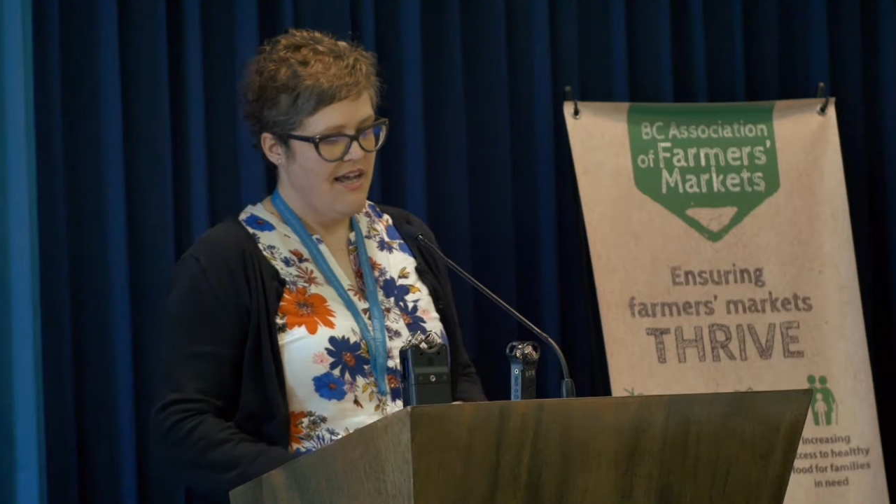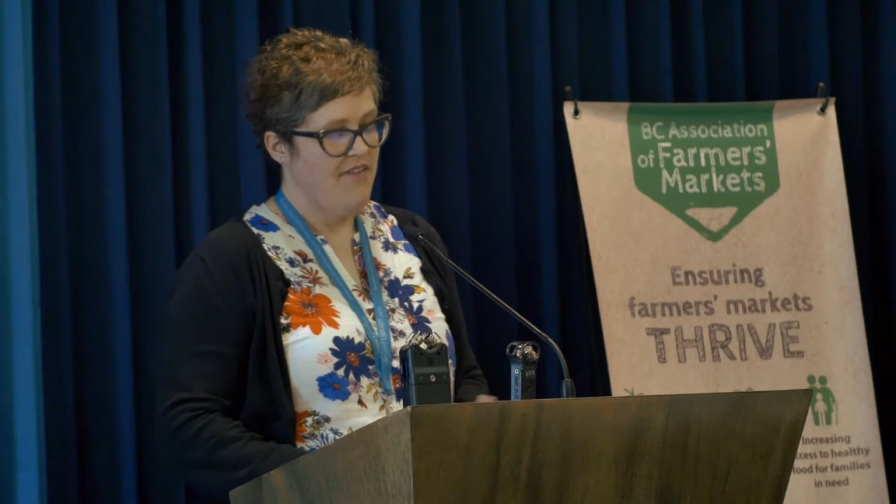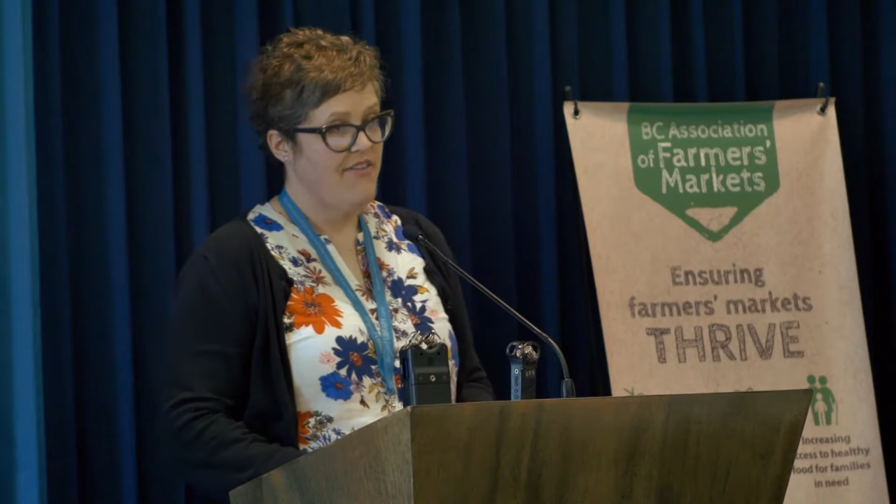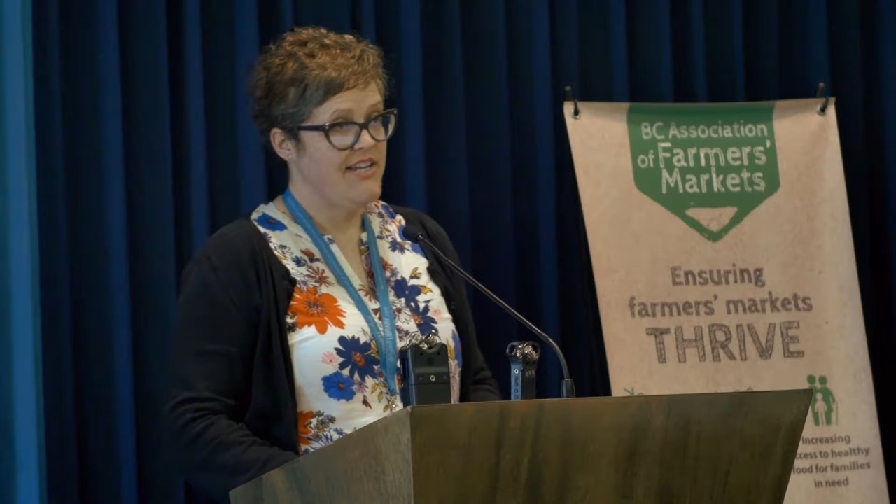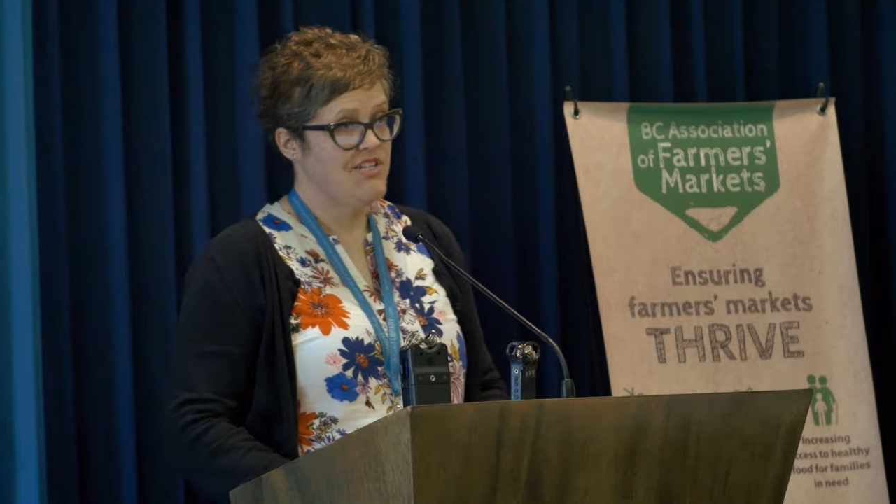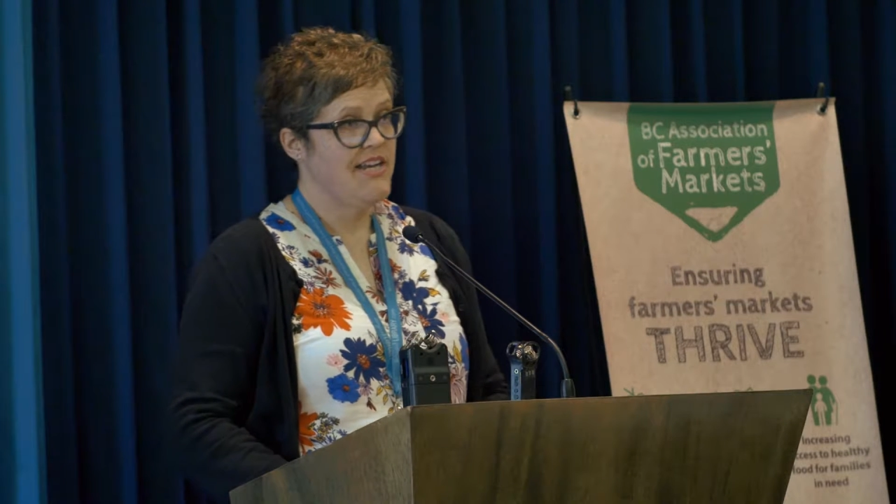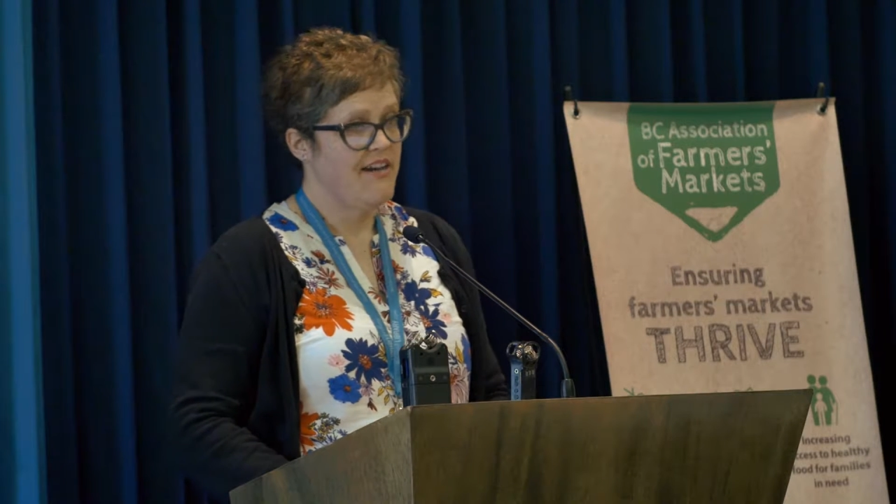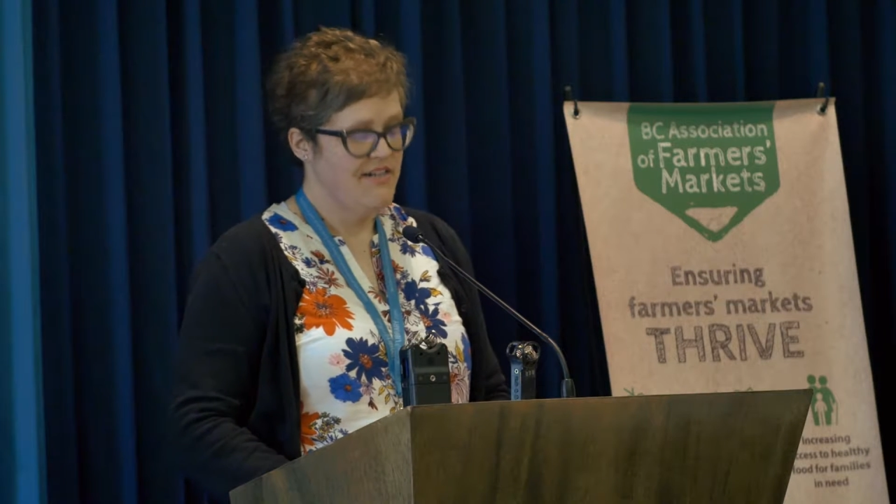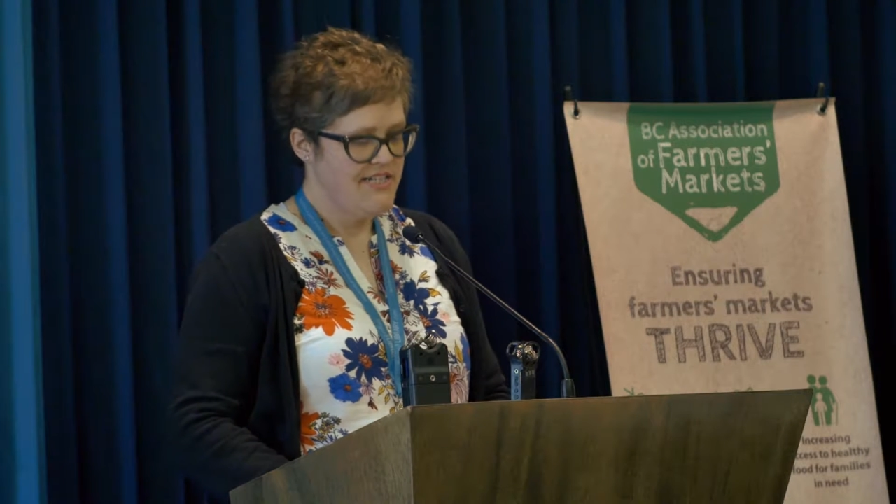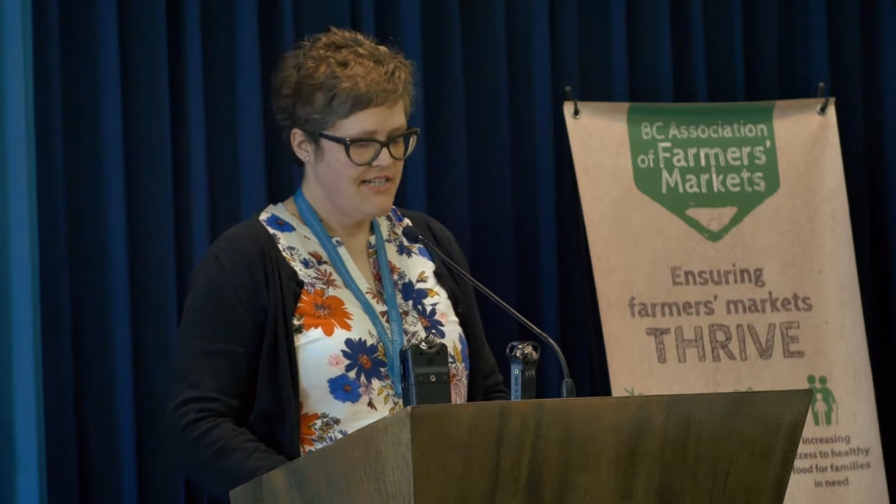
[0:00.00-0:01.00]
of Asian
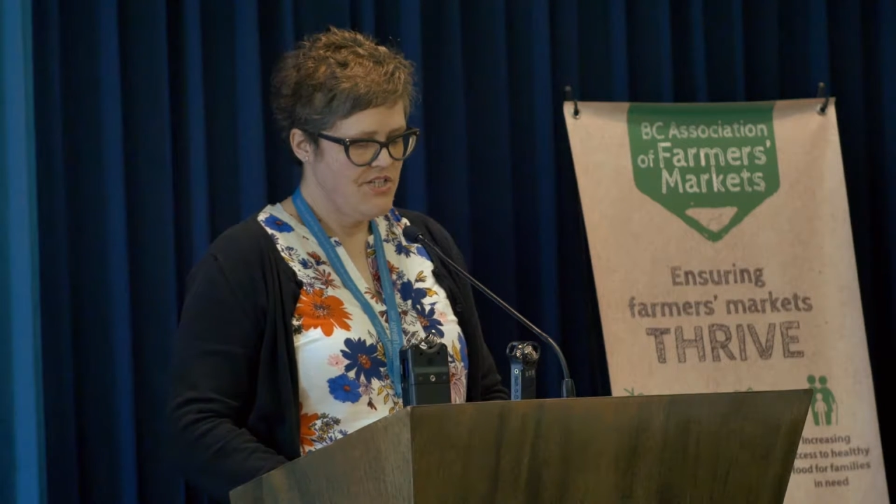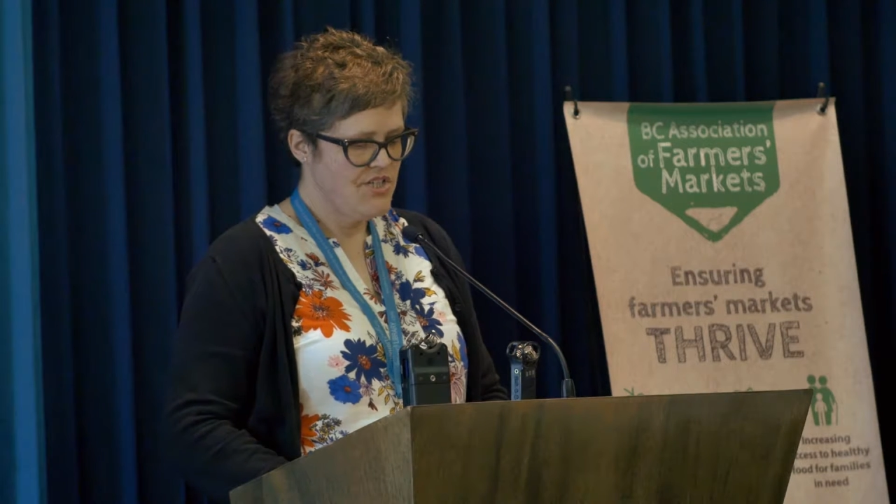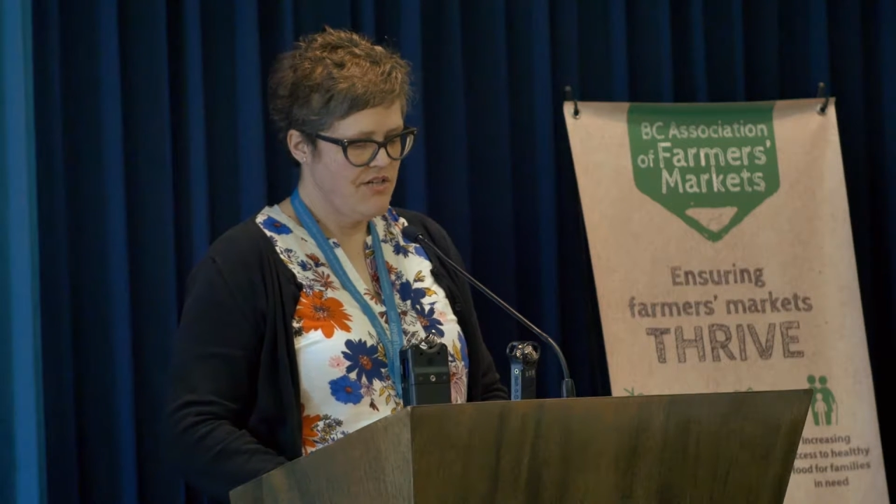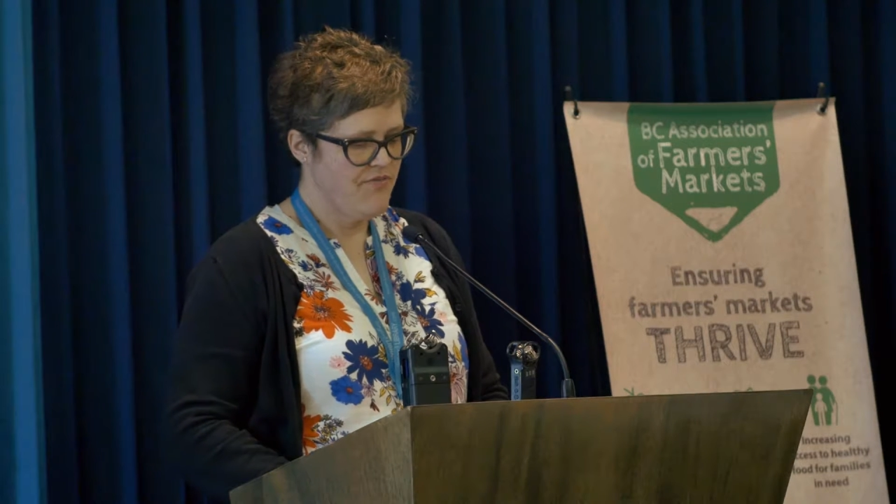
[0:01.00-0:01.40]
heritage,